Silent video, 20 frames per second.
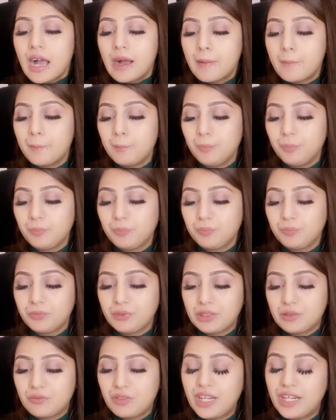
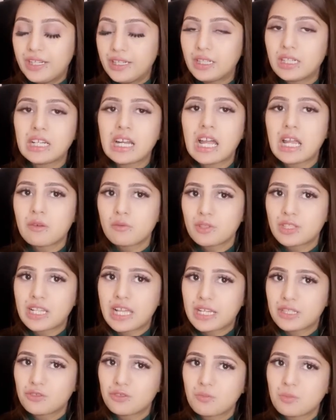If here I would
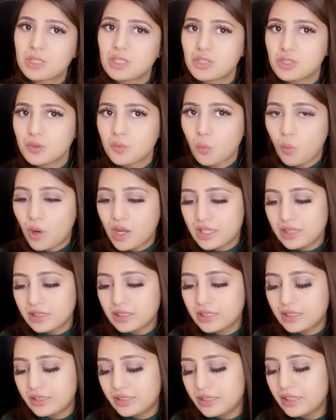like to mention one
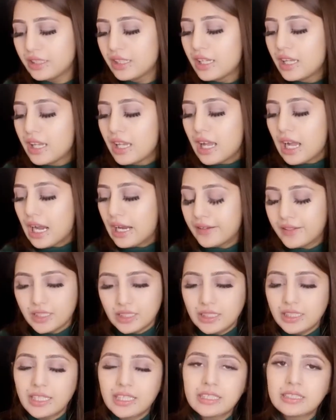thing. I
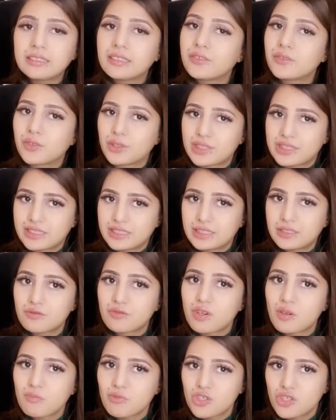really like the dresses
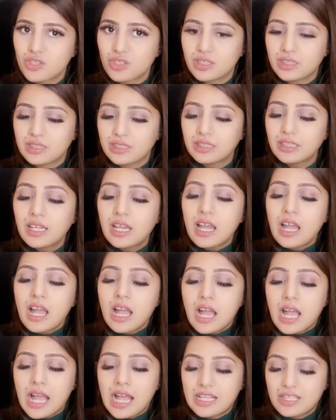from Shein,
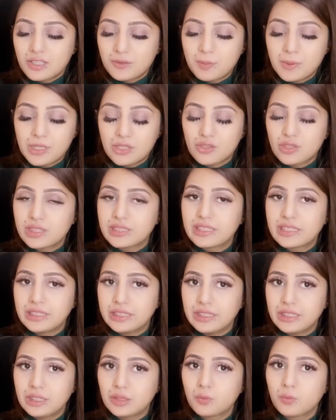and especially the
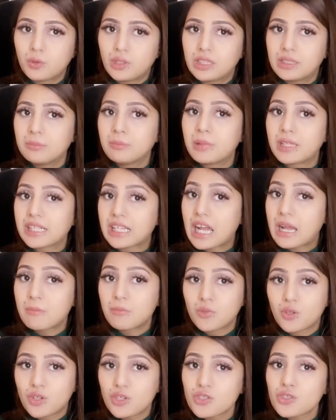knitted one, but I'm
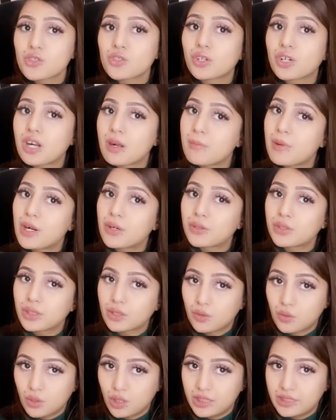not sure about the
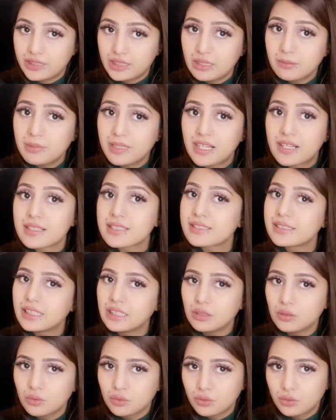quality because
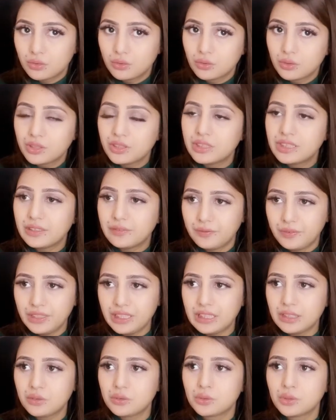they look good, they
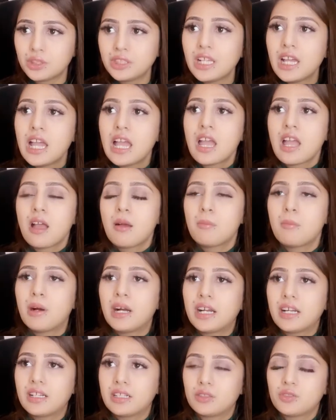feel good,
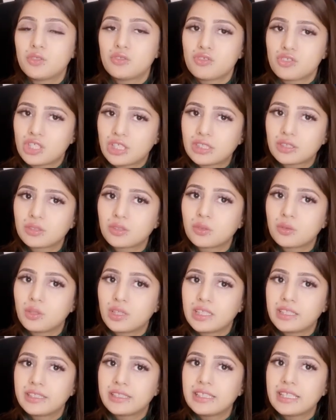but to check the
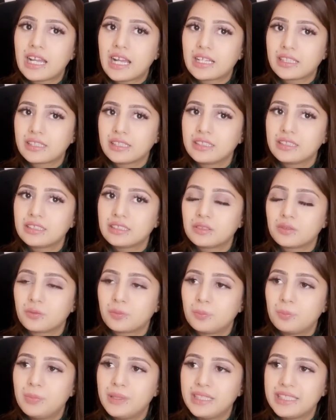quality, I think the
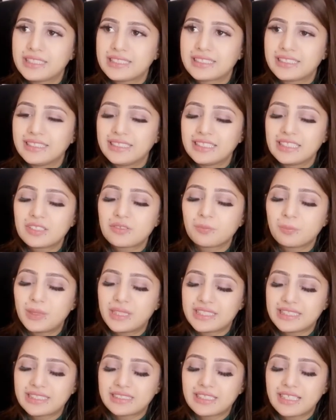basic
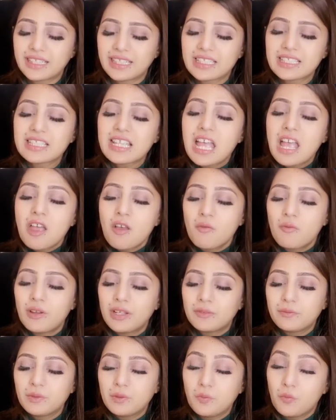thing is
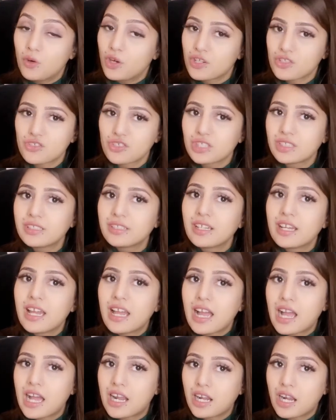when we wash it,
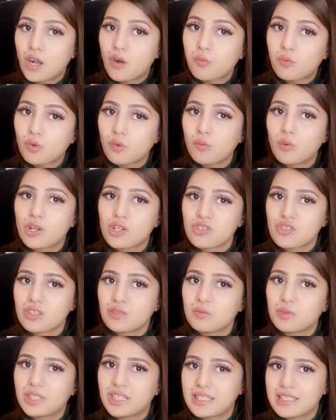and after washing
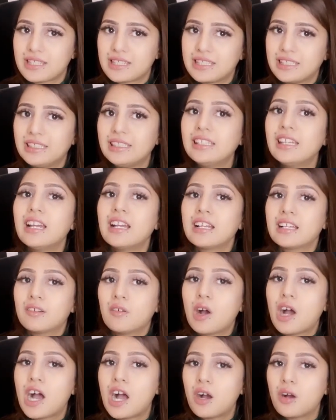we can see
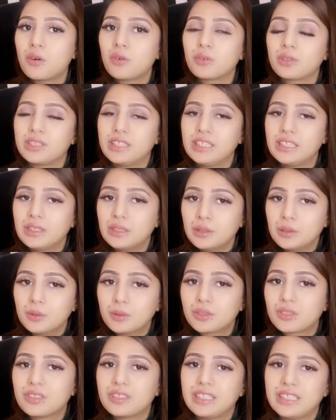how they
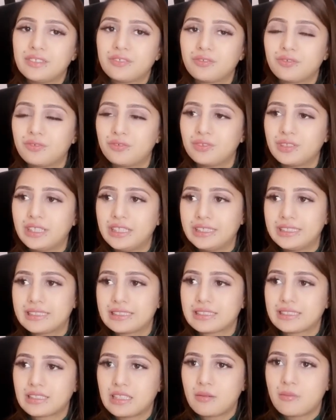look, if
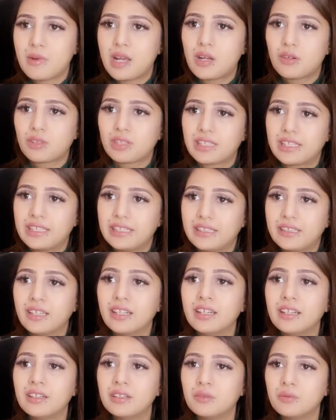it's come out like
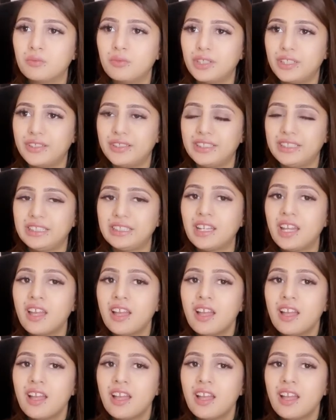very